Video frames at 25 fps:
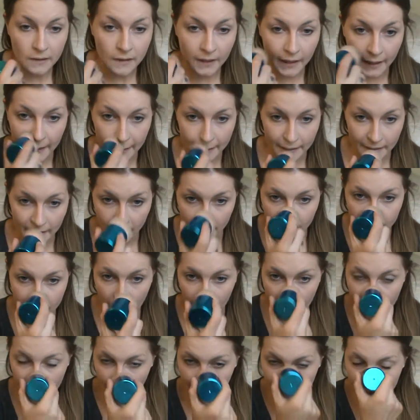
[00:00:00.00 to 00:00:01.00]
And
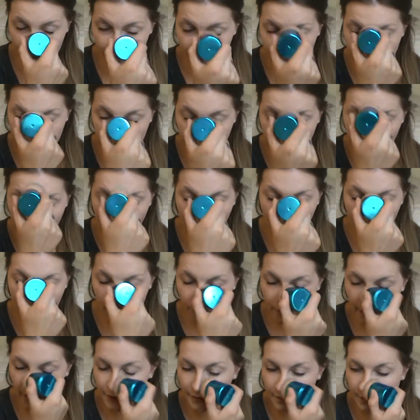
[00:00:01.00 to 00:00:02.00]
I kind of like to pat
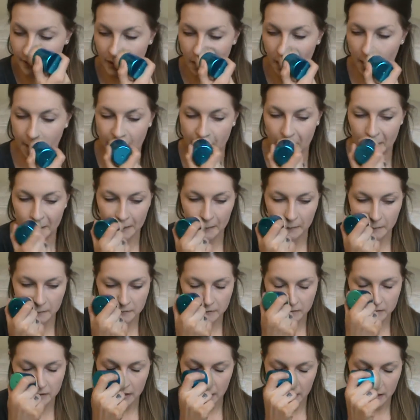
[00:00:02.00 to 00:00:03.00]
around and on the
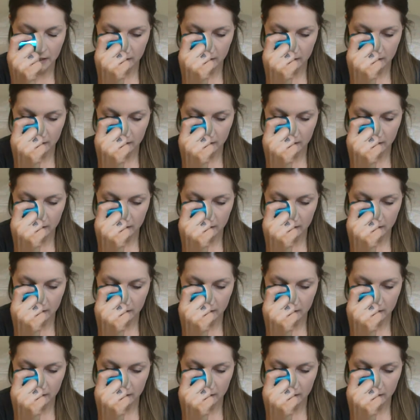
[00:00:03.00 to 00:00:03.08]
nose,